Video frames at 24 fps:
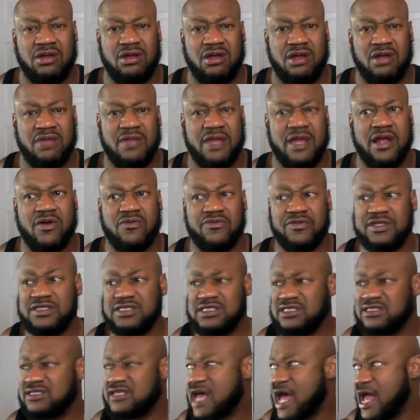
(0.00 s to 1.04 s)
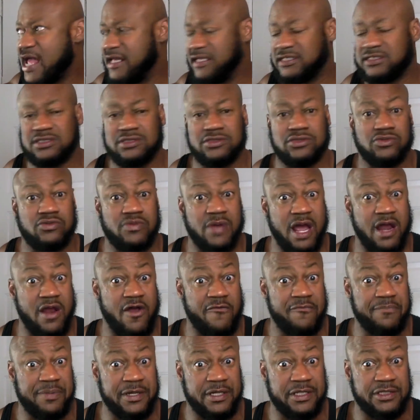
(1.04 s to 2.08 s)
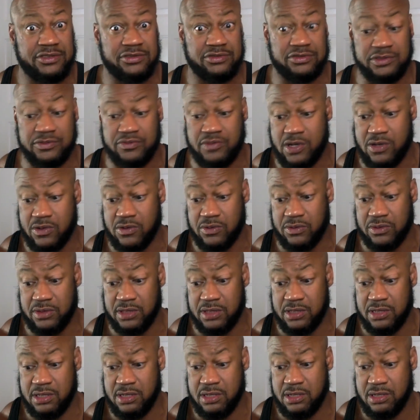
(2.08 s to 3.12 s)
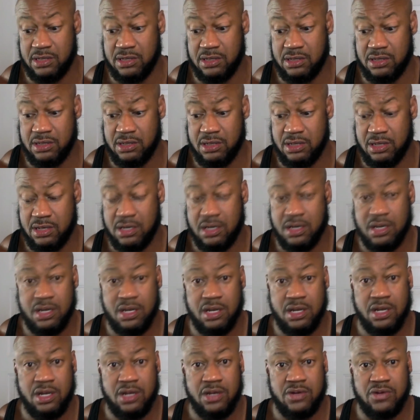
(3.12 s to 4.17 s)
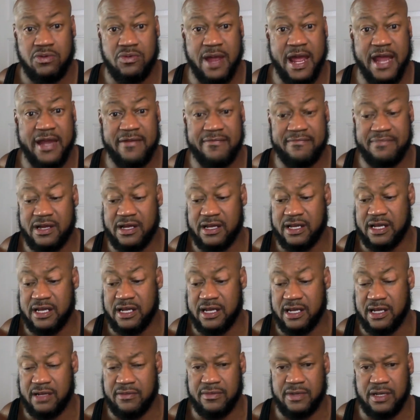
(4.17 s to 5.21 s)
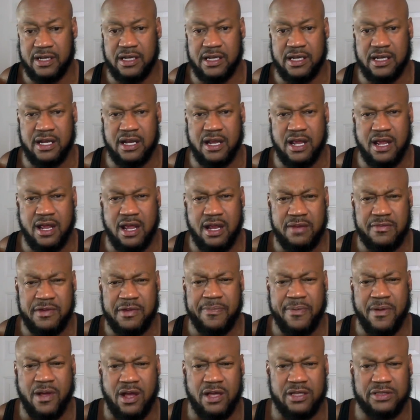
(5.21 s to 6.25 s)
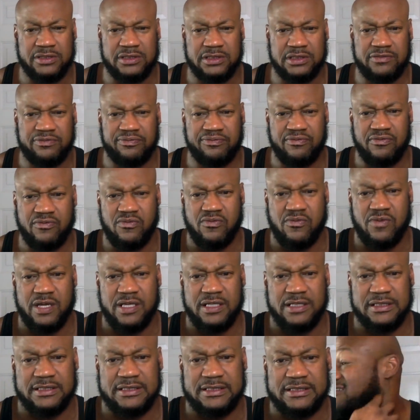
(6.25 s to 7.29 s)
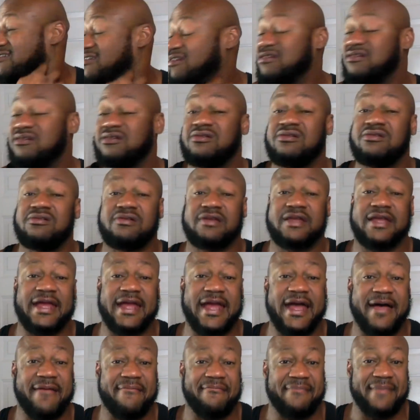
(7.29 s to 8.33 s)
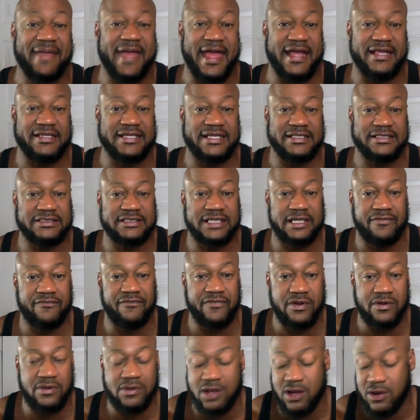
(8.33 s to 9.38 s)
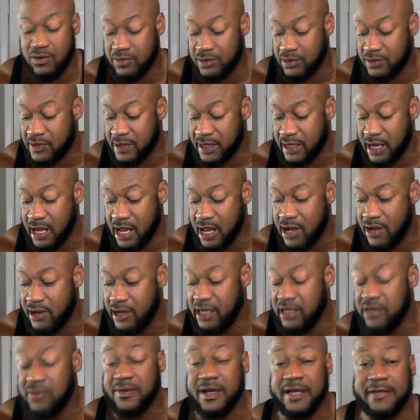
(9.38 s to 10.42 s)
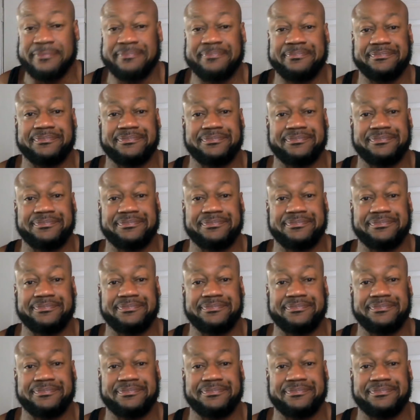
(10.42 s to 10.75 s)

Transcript: I'm like, this is nice. You're right off Peachtree Road. You're right in Buckhead. And let me pause this for once. Okay, I'm back. I had to take a phone call real quick. Anyway,